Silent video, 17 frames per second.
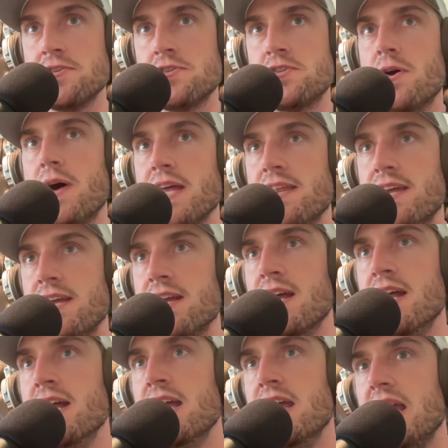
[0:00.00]
So I think
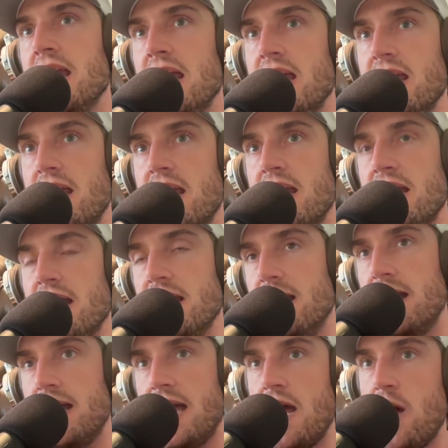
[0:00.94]
it kind
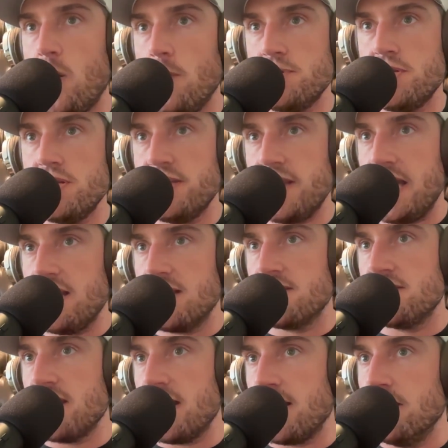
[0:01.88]
of helps you take a
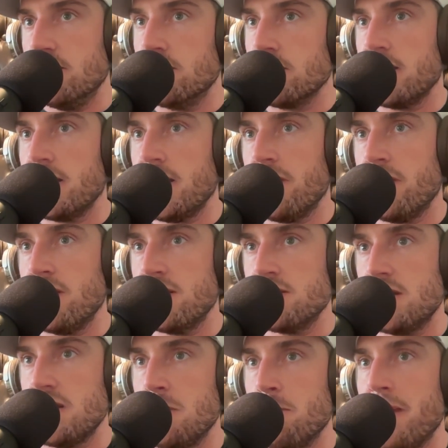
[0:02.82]
second look at areas
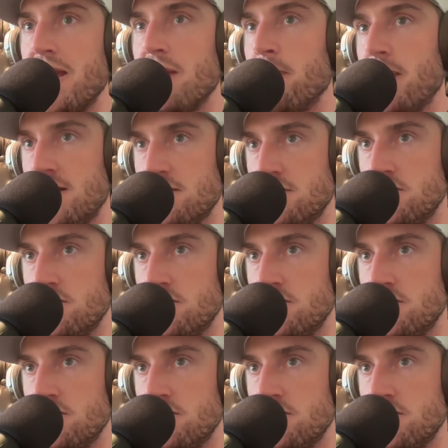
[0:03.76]
that you may have passed